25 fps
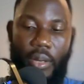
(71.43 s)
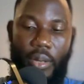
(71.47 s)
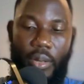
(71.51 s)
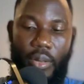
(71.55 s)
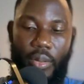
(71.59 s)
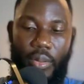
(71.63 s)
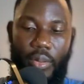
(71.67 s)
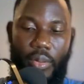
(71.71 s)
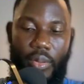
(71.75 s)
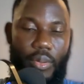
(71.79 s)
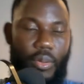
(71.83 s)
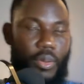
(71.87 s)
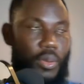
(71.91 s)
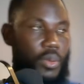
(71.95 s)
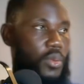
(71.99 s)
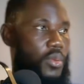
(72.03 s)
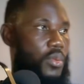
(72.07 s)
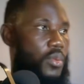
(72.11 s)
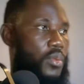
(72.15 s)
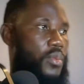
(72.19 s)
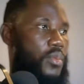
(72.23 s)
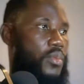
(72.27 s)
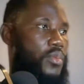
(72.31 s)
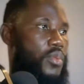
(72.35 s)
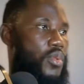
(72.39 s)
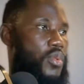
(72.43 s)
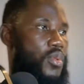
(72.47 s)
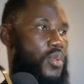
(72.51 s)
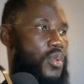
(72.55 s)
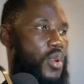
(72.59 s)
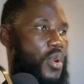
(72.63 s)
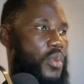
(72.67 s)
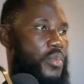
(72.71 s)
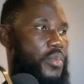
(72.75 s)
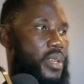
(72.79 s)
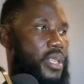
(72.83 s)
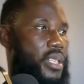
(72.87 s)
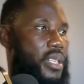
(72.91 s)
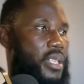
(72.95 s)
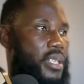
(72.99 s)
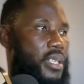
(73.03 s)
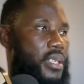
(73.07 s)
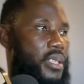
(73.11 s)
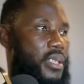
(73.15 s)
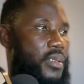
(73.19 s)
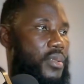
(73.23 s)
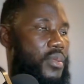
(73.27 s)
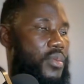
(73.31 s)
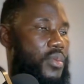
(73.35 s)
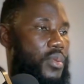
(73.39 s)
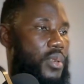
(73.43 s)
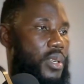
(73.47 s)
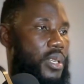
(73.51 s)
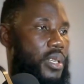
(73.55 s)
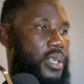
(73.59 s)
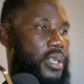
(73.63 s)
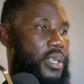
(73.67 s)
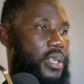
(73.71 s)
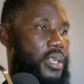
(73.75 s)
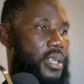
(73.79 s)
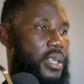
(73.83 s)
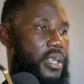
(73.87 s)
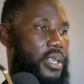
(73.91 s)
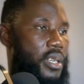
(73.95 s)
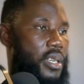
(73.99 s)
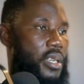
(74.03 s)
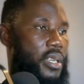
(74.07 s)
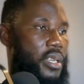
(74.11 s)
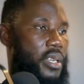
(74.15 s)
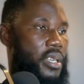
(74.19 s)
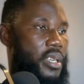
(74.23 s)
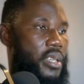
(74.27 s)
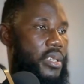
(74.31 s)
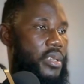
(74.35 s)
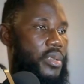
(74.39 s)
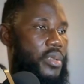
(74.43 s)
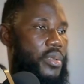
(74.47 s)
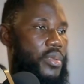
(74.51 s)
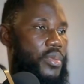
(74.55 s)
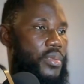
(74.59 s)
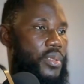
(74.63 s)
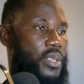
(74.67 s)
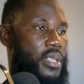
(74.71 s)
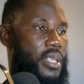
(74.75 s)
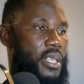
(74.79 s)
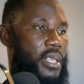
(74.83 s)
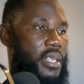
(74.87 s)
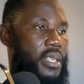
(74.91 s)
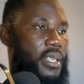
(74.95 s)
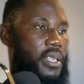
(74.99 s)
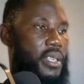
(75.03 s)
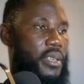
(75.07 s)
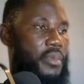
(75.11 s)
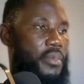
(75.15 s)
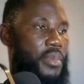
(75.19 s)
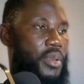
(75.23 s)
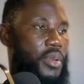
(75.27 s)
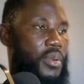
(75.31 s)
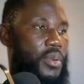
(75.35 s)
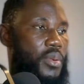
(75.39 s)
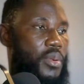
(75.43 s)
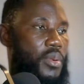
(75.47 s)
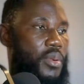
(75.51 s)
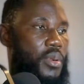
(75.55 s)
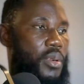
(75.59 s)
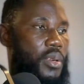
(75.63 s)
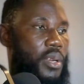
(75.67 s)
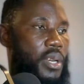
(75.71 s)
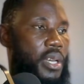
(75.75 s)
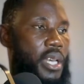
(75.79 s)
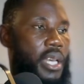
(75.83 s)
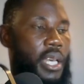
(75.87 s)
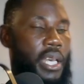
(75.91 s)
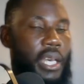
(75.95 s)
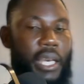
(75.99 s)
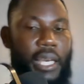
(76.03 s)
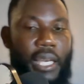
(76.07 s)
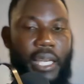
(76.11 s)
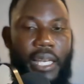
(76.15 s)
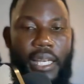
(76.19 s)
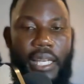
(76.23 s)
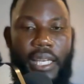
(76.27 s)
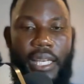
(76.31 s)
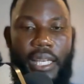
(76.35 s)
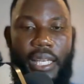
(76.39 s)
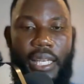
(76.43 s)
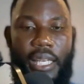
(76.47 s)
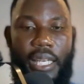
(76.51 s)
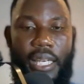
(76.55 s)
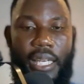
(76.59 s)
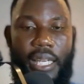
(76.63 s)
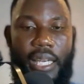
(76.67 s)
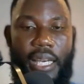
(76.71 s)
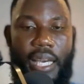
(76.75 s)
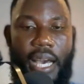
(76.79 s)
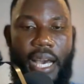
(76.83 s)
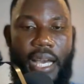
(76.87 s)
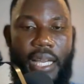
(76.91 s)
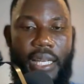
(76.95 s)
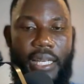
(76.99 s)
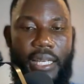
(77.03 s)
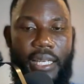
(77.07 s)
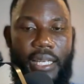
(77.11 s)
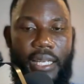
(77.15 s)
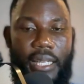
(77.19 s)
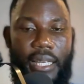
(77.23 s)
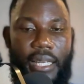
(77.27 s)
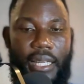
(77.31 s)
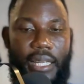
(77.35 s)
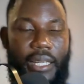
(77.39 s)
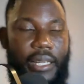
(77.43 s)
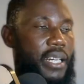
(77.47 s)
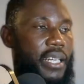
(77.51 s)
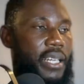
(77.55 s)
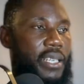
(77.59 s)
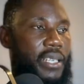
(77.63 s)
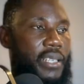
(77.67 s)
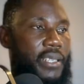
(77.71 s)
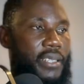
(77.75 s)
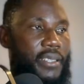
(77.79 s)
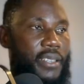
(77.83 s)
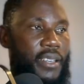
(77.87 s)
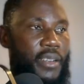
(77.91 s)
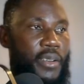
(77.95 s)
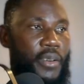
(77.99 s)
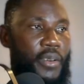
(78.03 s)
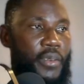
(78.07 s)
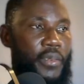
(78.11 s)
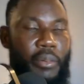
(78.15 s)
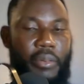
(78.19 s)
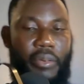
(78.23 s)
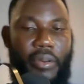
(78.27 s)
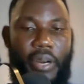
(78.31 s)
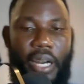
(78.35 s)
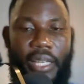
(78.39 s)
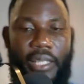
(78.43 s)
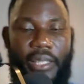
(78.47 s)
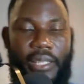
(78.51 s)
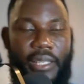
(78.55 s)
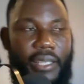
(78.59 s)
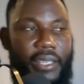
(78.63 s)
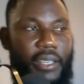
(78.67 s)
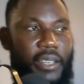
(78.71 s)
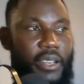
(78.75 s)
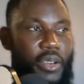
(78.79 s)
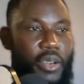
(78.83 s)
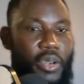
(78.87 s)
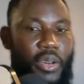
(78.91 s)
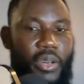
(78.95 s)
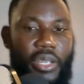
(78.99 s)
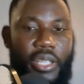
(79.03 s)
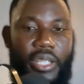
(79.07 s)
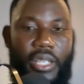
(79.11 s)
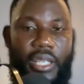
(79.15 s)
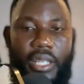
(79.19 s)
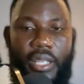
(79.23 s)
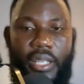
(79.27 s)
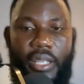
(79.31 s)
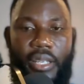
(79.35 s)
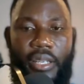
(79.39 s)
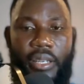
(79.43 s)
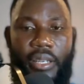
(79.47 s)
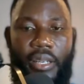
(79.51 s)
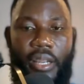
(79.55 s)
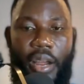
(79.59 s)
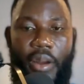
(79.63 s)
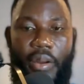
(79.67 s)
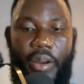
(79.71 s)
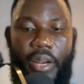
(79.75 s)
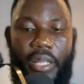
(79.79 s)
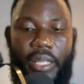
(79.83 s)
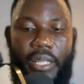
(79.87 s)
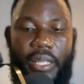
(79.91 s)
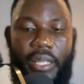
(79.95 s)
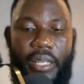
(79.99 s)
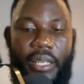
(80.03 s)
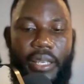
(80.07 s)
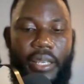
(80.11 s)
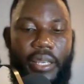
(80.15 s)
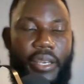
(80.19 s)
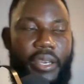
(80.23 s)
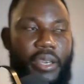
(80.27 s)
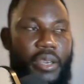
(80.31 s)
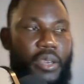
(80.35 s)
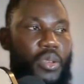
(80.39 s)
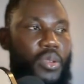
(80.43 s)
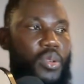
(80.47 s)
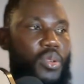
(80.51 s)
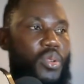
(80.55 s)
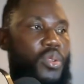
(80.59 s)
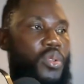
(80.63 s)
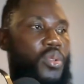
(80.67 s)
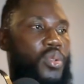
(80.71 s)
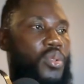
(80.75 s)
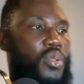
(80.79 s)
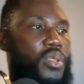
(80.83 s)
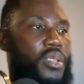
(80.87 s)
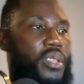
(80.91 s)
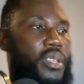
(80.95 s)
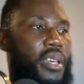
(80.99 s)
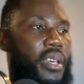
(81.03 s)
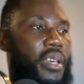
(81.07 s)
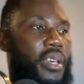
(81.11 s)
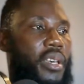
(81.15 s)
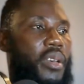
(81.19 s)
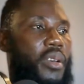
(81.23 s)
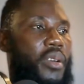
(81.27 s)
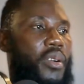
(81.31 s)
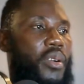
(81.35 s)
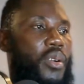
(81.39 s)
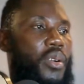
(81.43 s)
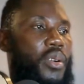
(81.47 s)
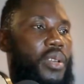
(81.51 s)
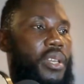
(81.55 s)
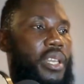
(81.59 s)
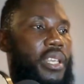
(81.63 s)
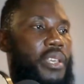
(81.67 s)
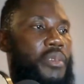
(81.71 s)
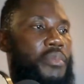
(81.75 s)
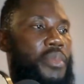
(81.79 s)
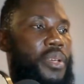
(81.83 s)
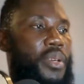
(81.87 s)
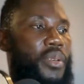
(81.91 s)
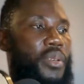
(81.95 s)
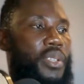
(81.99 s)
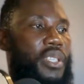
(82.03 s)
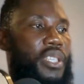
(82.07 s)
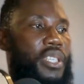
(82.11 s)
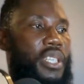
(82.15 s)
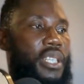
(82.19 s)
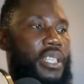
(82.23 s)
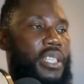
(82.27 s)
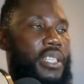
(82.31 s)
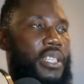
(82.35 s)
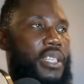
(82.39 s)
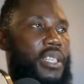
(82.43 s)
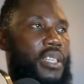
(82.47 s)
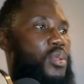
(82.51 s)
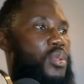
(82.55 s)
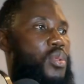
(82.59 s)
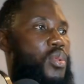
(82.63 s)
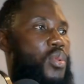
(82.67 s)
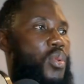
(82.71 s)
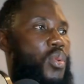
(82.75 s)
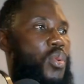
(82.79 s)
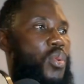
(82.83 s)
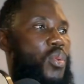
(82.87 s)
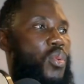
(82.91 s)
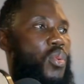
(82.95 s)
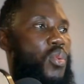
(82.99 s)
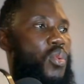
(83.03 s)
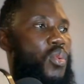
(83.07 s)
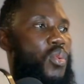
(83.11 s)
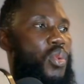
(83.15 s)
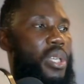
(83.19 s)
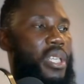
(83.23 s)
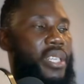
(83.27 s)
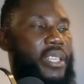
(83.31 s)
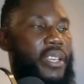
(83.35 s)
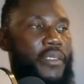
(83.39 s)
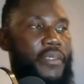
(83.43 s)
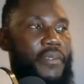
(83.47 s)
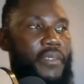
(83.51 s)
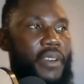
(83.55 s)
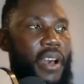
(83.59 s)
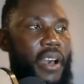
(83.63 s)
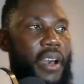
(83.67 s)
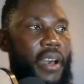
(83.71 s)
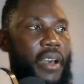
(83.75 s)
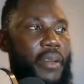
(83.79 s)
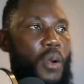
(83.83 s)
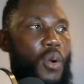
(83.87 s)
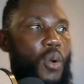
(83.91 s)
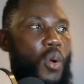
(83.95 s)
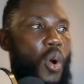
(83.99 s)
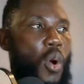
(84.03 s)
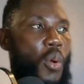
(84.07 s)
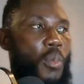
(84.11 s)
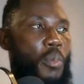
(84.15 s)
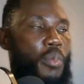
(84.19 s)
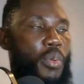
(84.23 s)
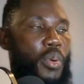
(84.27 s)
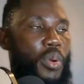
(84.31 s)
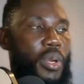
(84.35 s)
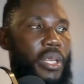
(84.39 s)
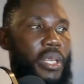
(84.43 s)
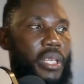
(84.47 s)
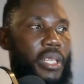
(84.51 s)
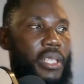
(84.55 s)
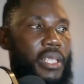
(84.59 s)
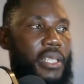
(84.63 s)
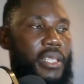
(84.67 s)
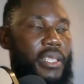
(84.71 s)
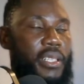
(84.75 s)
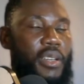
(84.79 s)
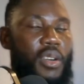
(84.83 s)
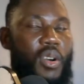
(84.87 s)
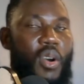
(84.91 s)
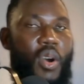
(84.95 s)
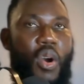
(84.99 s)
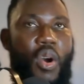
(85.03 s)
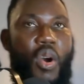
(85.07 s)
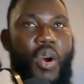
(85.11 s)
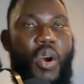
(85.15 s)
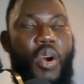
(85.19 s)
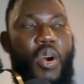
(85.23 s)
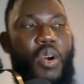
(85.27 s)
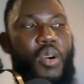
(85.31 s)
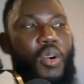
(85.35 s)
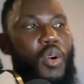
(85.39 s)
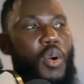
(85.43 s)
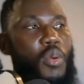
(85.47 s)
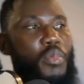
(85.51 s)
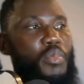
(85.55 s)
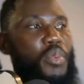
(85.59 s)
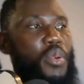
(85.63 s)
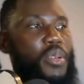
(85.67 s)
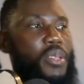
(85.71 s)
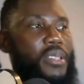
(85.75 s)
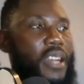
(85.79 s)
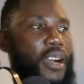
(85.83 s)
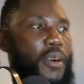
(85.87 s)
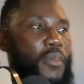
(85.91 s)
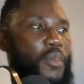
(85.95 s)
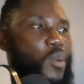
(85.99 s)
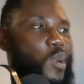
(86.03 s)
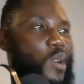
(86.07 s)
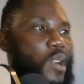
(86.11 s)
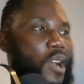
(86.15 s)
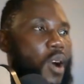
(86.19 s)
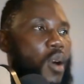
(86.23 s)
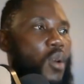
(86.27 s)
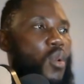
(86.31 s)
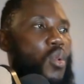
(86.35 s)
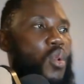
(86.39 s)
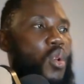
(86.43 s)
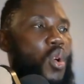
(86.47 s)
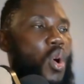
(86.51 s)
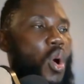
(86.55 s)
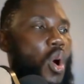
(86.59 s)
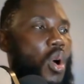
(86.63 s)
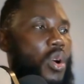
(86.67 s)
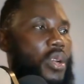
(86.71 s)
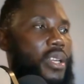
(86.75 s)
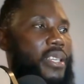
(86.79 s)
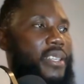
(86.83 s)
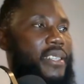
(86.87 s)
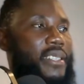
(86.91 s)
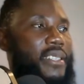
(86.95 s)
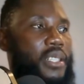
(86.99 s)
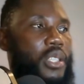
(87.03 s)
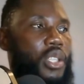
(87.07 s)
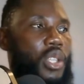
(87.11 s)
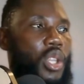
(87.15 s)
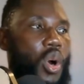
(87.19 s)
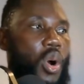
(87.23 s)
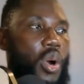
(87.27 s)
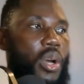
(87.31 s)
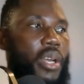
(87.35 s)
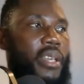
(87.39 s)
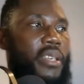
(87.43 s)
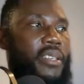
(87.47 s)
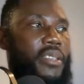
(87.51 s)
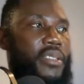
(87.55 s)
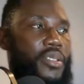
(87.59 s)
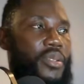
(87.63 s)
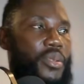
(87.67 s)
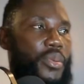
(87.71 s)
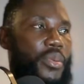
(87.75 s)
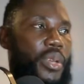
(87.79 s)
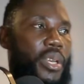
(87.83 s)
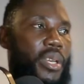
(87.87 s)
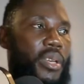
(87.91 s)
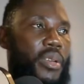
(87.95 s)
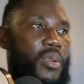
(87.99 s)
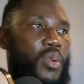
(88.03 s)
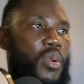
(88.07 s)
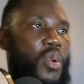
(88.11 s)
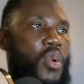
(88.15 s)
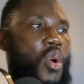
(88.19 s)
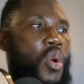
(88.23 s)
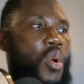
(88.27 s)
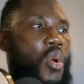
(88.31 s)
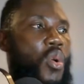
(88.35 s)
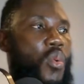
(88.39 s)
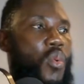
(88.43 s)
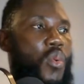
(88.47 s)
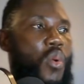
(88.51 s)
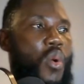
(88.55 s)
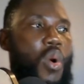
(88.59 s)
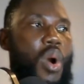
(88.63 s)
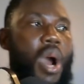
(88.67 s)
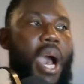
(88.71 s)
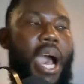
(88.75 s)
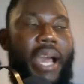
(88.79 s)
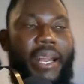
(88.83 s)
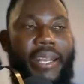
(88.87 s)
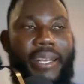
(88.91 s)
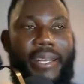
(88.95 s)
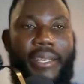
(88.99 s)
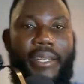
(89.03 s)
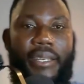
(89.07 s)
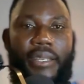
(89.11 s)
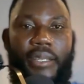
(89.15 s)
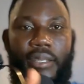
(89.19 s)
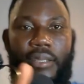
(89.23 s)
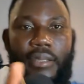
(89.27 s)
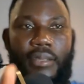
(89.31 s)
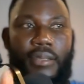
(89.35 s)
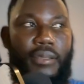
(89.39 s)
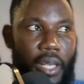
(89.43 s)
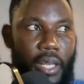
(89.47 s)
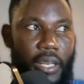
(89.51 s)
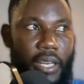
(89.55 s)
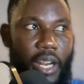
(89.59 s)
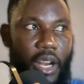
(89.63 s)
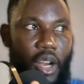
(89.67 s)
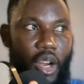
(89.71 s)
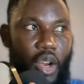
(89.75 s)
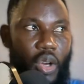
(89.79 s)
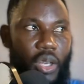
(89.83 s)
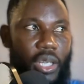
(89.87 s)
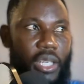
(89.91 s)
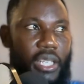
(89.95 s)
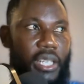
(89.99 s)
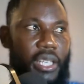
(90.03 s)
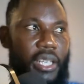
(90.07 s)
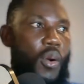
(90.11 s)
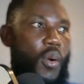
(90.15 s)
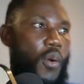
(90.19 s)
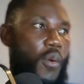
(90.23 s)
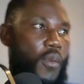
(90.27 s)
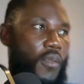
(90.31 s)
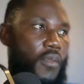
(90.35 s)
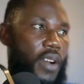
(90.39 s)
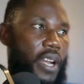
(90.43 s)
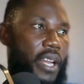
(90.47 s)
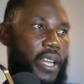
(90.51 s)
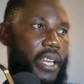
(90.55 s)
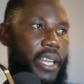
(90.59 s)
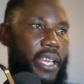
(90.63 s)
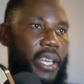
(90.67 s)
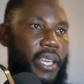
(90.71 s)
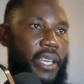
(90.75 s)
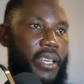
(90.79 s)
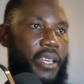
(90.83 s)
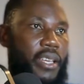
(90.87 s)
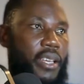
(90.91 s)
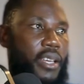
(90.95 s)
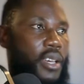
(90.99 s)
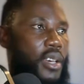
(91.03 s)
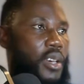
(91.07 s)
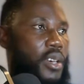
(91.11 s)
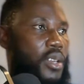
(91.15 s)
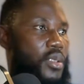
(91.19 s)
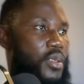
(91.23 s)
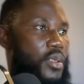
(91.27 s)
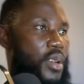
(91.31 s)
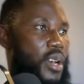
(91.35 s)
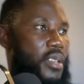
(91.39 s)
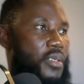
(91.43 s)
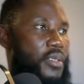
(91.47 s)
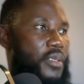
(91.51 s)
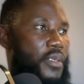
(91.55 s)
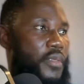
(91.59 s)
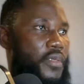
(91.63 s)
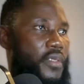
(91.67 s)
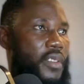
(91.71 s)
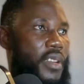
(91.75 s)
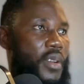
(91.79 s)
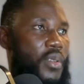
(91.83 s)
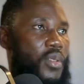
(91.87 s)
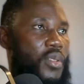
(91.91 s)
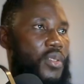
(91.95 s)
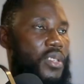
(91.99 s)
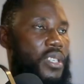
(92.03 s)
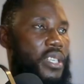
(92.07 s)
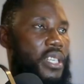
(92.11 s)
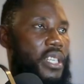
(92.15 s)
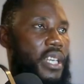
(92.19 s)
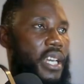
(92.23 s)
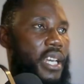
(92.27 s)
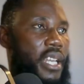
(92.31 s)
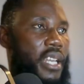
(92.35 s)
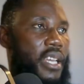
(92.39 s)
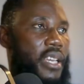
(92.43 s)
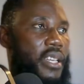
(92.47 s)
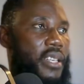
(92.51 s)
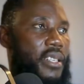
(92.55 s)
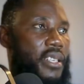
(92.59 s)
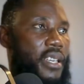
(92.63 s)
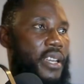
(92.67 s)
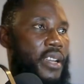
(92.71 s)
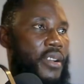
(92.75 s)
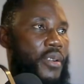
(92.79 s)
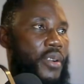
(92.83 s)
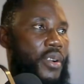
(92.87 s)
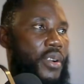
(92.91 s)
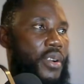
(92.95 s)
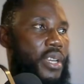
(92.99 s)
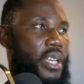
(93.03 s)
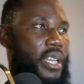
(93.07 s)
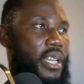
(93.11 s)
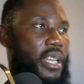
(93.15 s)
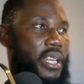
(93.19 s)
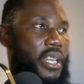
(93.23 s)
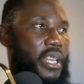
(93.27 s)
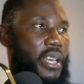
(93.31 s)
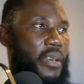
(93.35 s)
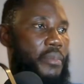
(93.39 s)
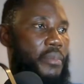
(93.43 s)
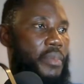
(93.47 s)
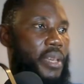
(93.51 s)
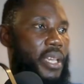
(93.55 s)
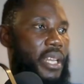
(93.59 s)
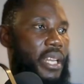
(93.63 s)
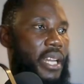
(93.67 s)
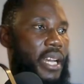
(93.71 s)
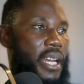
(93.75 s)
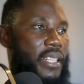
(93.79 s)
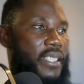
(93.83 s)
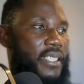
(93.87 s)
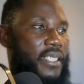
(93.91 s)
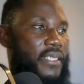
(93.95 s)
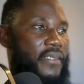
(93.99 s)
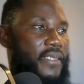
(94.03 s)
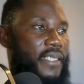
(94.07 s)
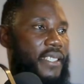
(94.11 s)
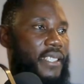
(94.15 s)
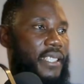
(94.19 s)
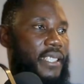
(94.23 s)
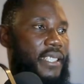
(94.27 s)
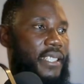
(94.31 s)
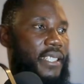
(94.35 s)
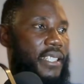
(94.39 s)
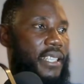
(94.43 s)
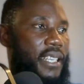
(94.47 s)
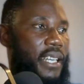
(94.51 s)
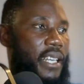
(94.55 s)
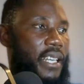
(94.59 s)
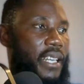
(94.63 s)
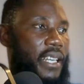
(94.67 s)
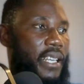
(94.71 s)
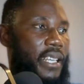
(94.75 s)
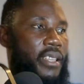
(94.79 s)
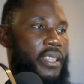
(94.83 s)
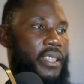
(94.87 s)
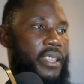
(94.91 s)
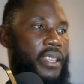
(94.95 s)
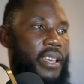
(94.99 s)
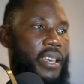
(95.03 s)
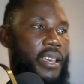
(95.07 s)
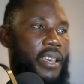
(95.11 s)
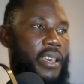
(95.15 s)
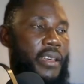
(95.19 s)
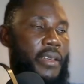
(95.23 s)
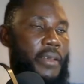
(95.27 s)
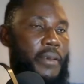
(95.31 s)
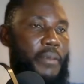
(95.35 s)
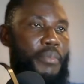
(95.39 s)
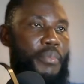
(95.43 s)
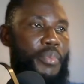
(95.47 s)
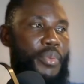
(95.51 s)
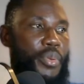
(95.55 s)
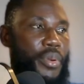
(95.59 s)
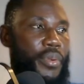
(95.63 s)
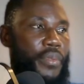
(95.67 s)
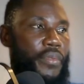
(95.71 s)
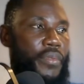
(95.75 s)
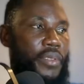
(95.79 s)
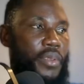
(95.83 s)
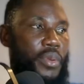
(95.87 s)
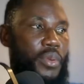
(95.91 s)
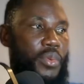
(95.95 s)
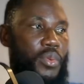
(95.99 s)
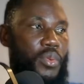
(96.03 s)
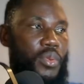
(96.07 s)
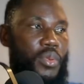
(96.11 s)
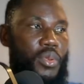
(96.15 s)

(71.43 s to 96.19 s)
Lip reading: So we'll comment this one and then use this email. And then in the handler, instead of writing the logic directly here, you use the on email change. So whichever component or composable that will call this login screen will handle the logic over there. So as of now, you see that there's error in the main activity and then the preview.